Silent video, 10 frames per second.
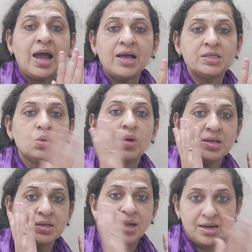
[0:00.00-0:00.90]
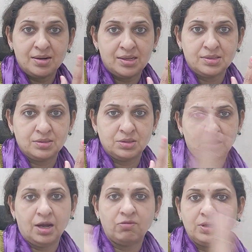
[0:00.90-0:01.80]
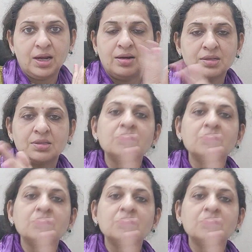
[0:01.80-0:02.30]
as good as a cataract surgery. After cataract